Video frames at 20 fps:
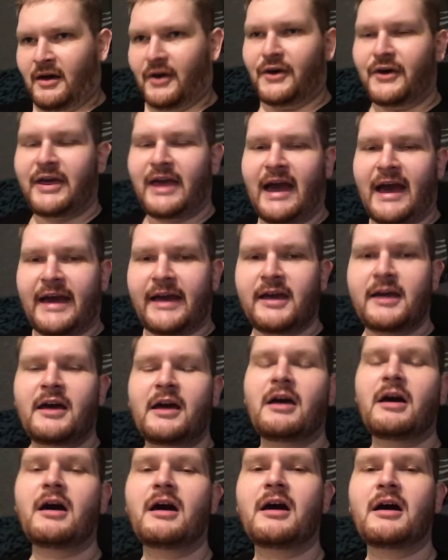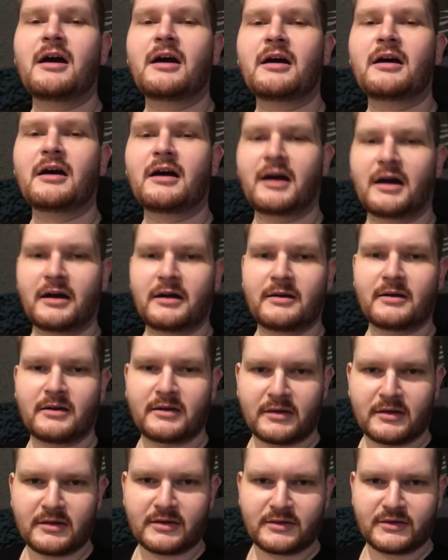okay,
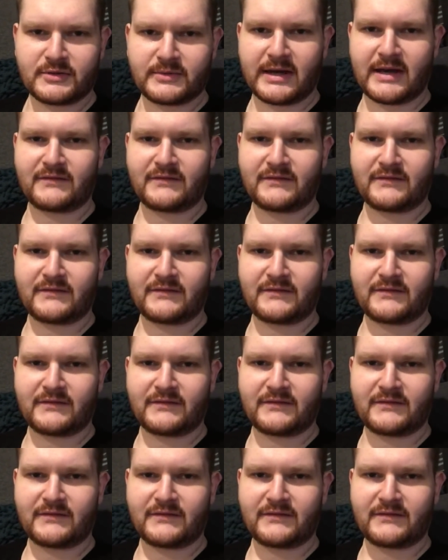do